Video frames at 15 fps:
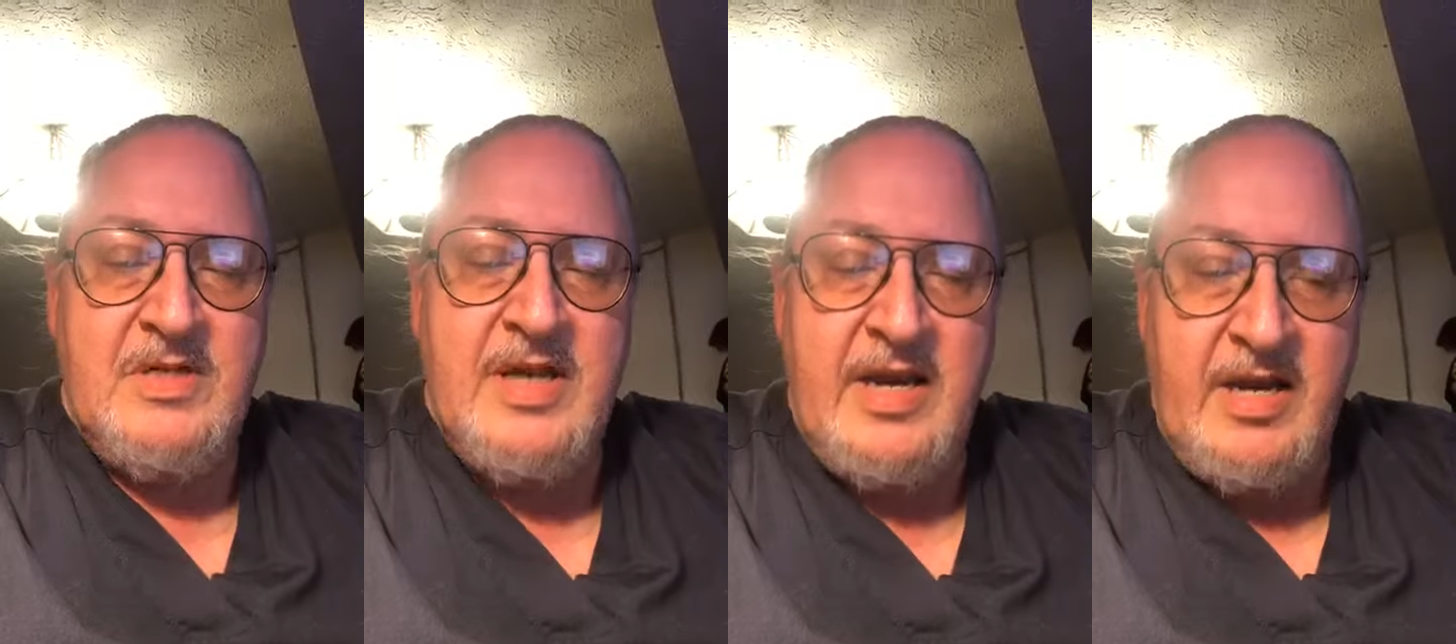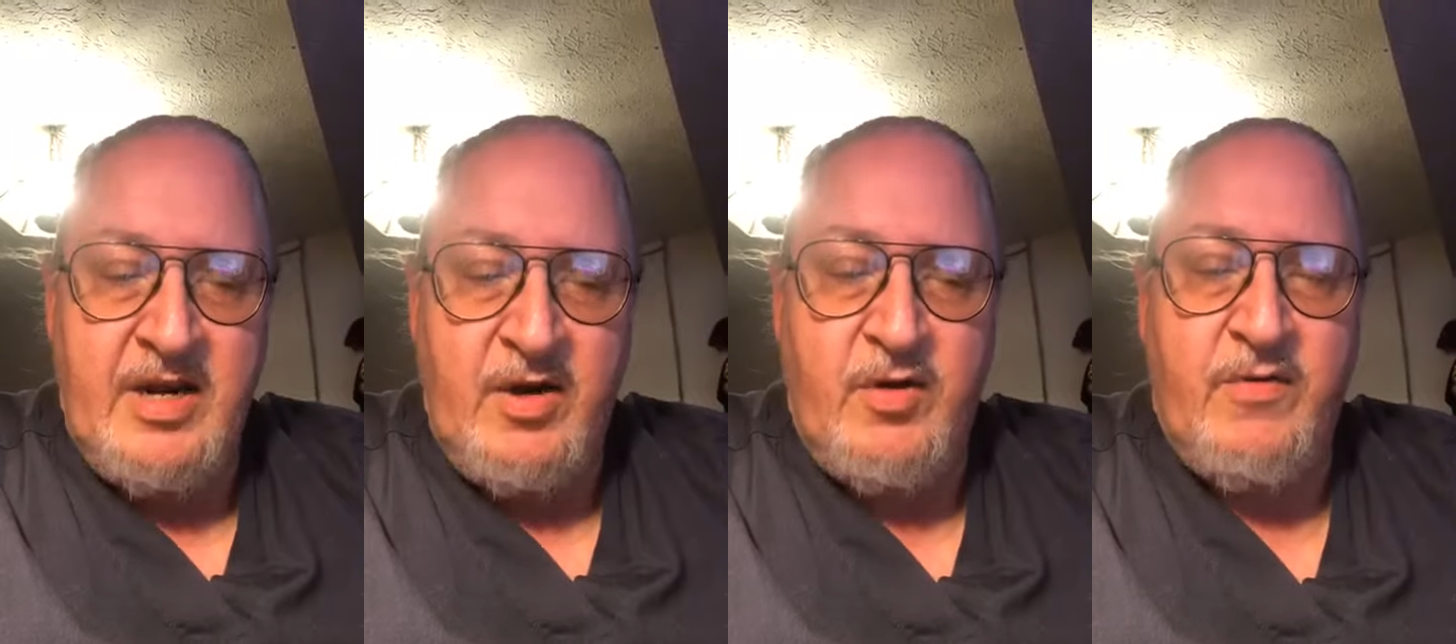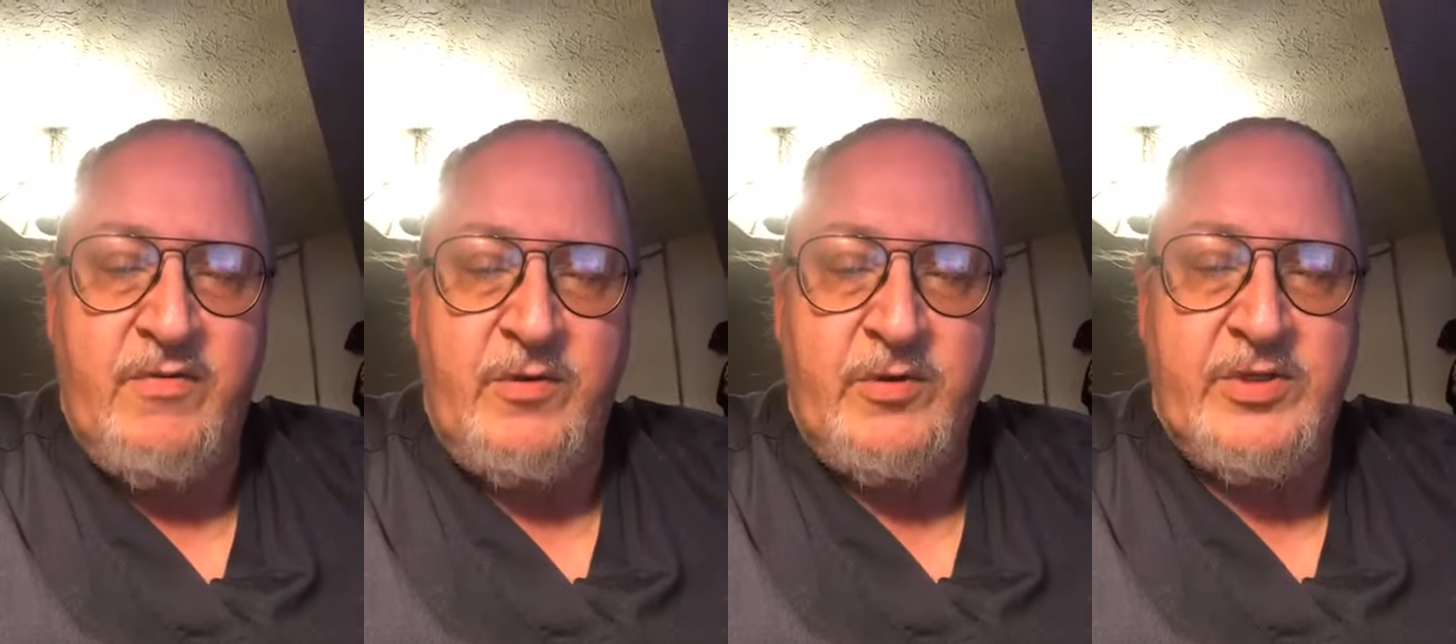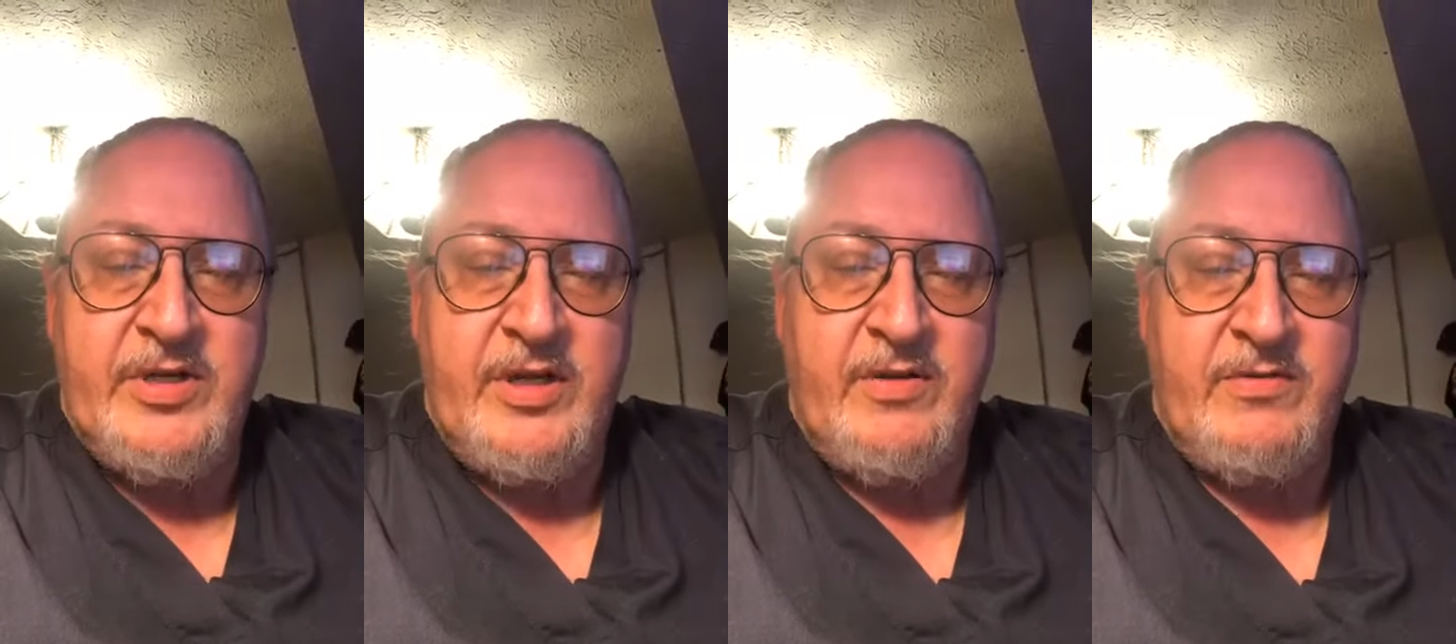Take care of
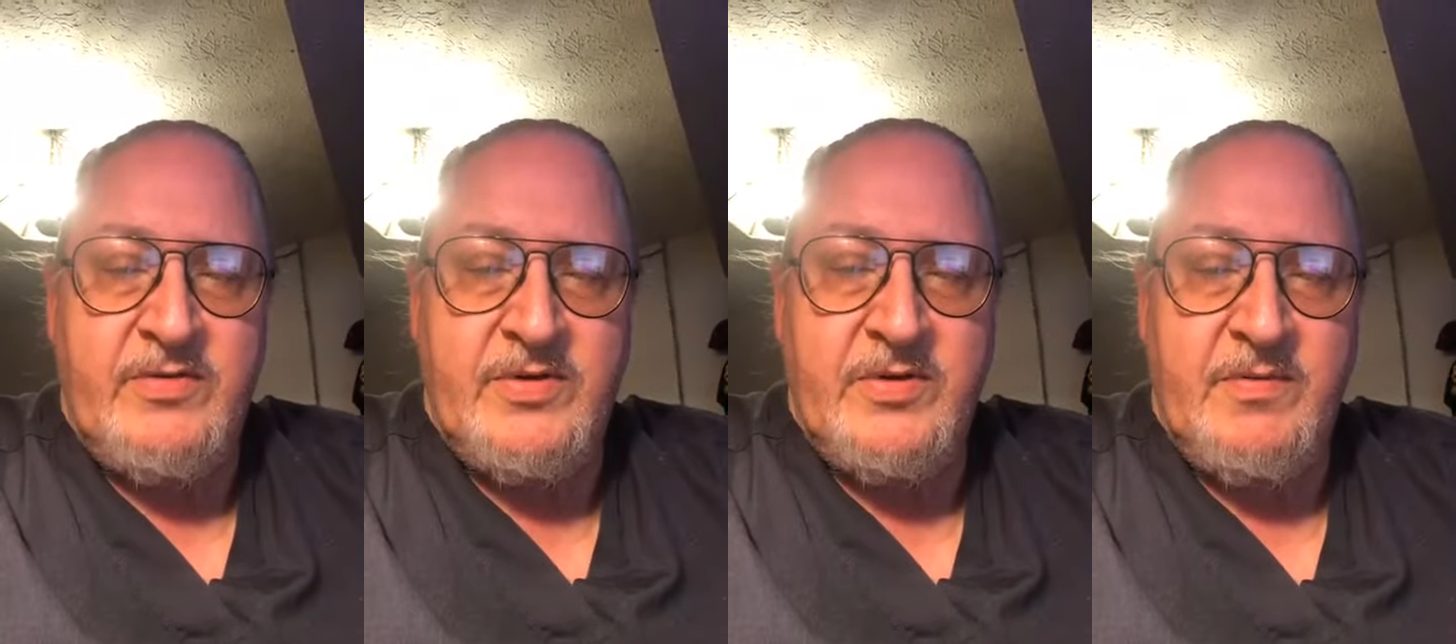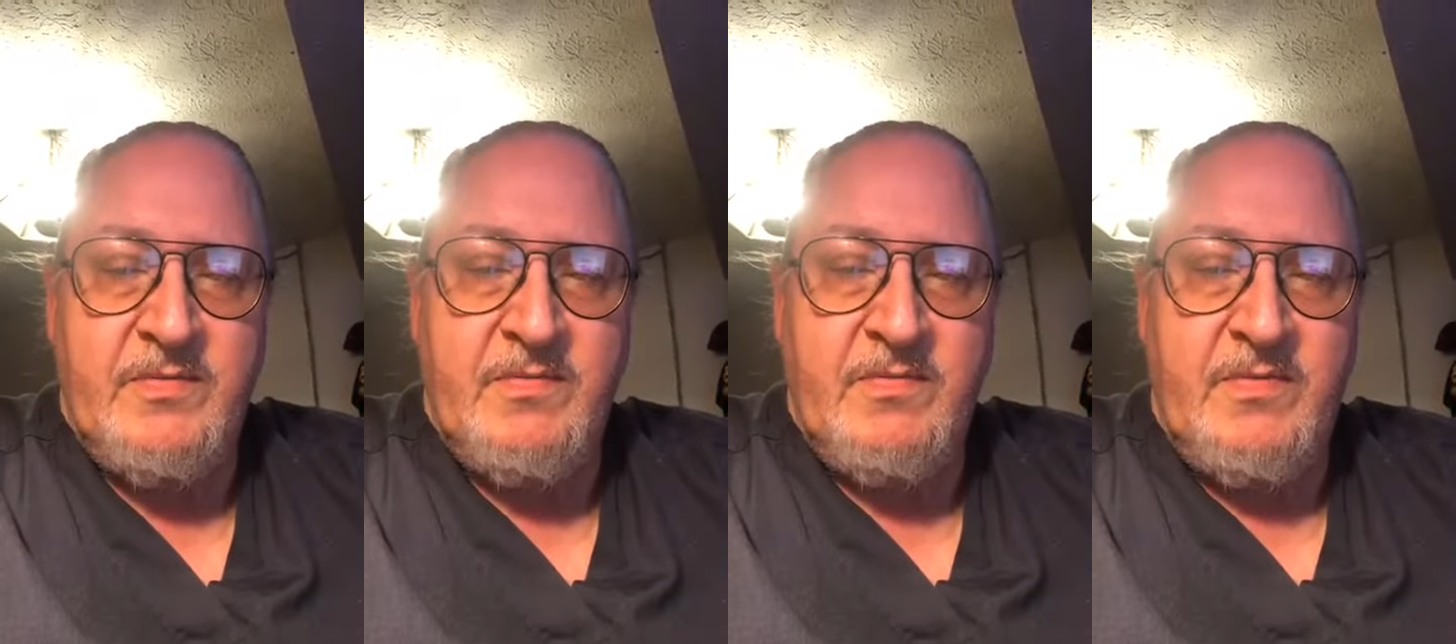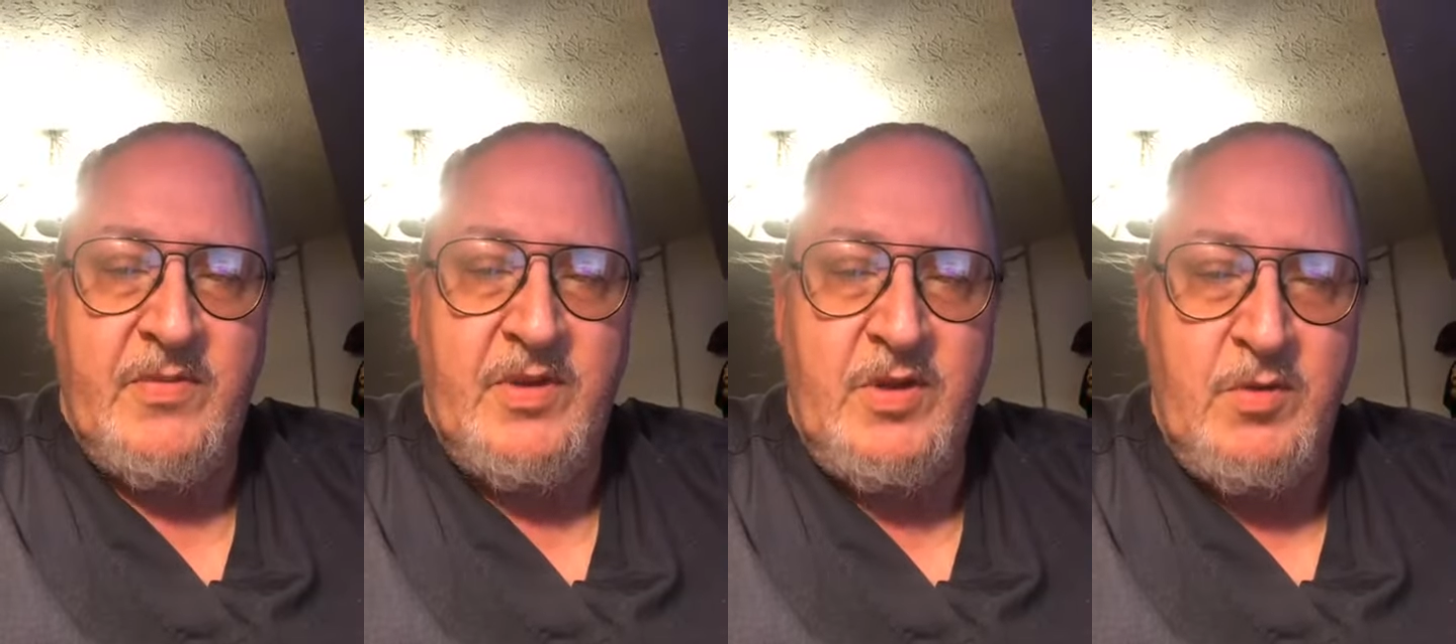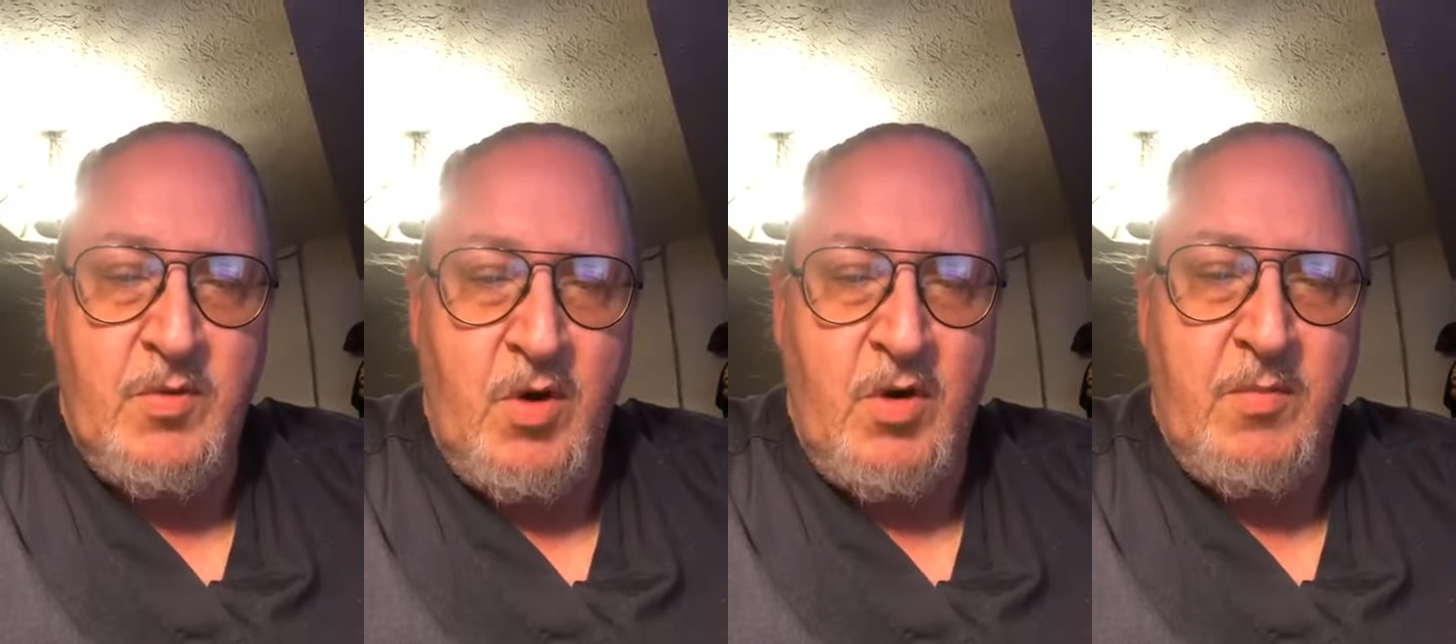yourselves.
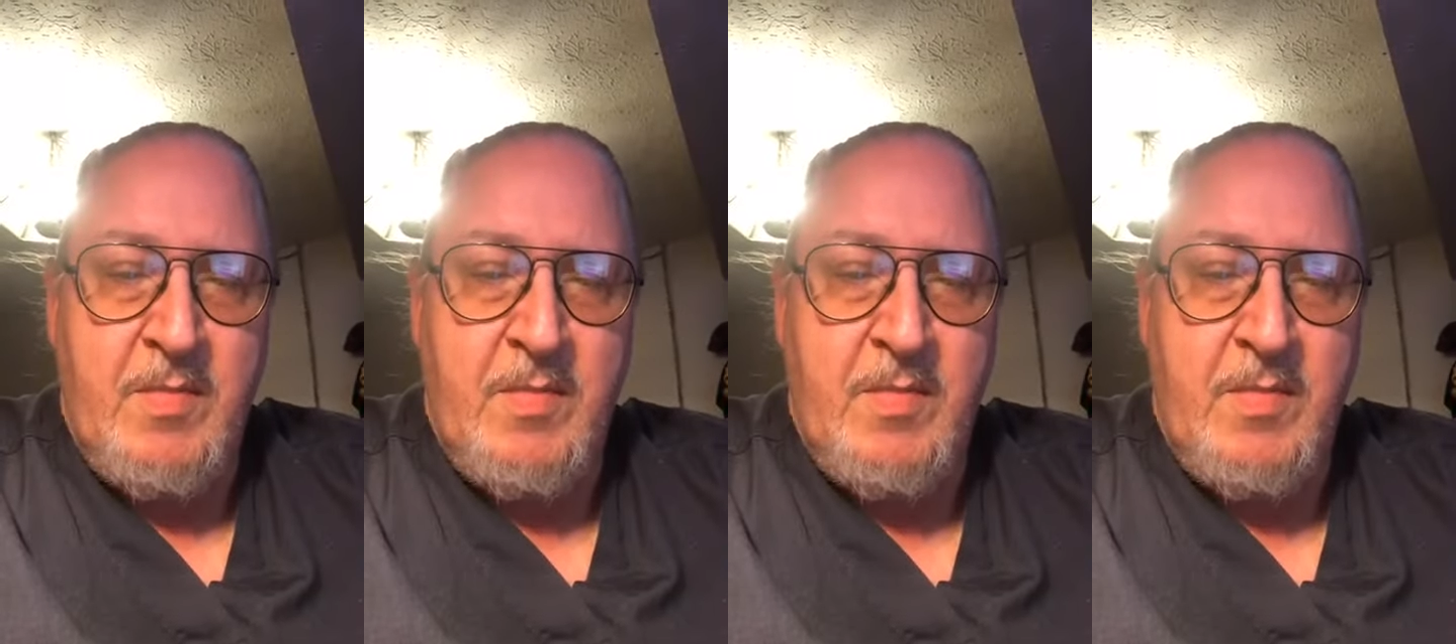You